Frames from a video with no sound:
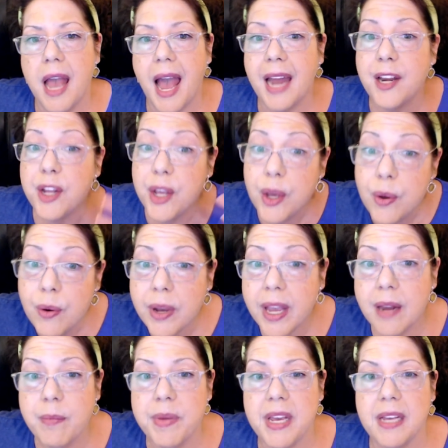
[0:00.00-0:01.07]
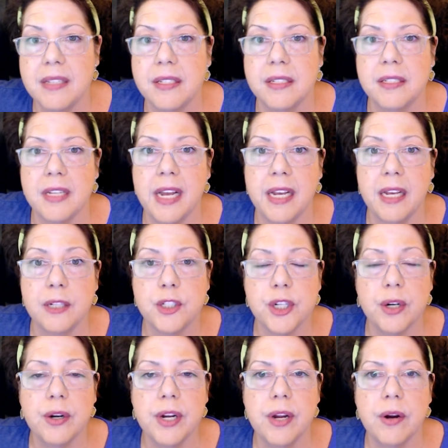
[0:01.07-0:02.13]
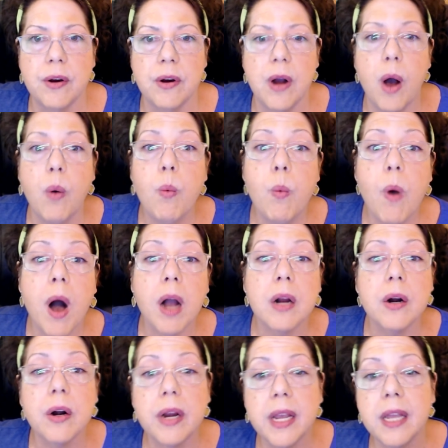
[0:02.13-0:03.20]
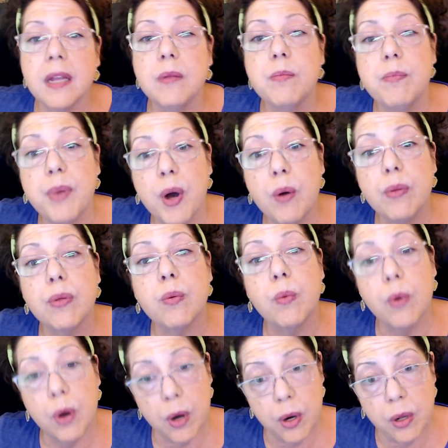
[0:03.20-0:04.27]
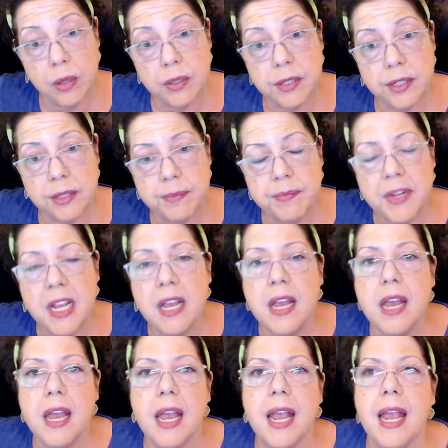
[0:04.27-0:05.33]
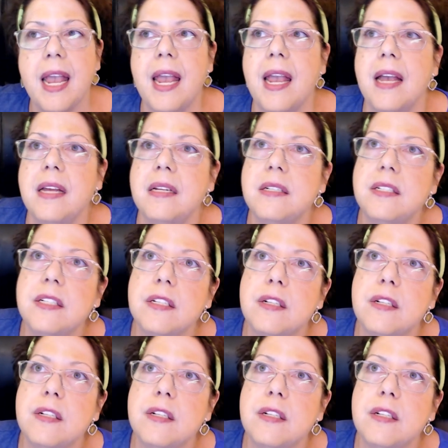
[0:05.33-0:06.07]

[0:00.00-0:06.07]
and you can be as a psychic journeyer, a walker in both worlds. And